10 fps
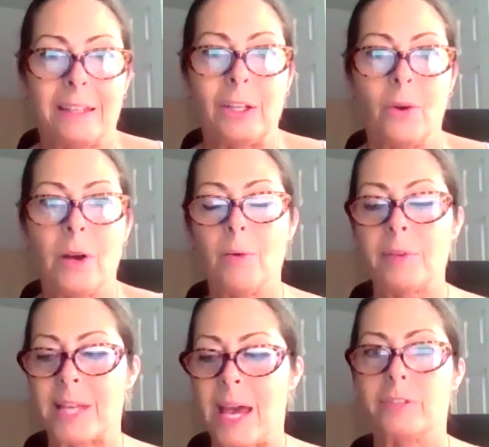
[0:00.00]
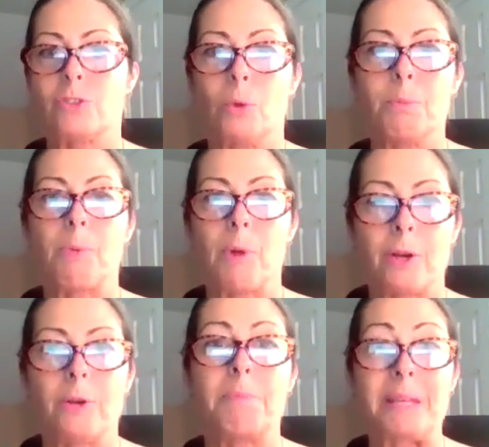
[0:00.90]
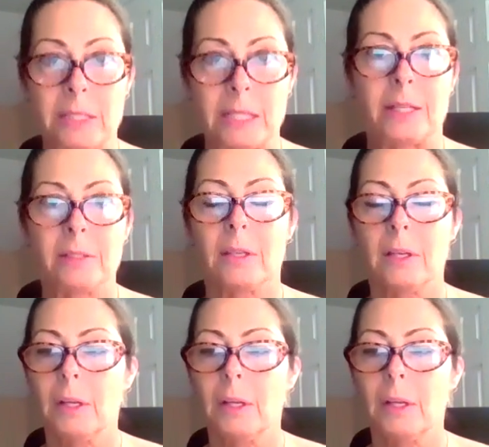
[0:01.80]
You know, I always had a sole proprietor business.